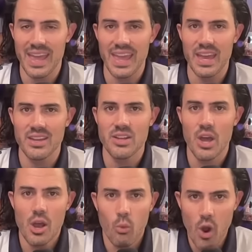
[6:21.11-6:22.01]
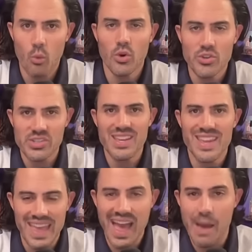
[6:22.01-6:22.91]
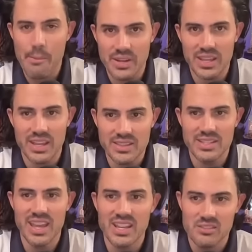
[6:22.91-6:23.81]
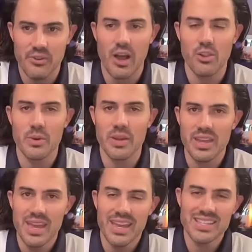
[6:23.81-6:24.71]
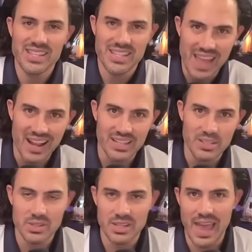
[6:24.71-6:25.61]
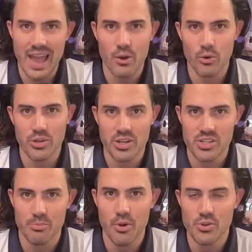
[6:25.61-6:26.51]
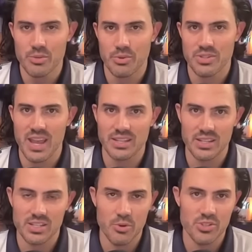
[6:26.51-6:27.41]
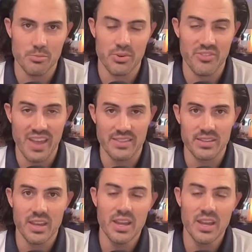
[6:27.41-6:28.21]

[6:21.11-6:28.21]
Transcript: And what we're seeing happening in the days following is exactly what the gag order is supposed to protect and is supposed to prevent.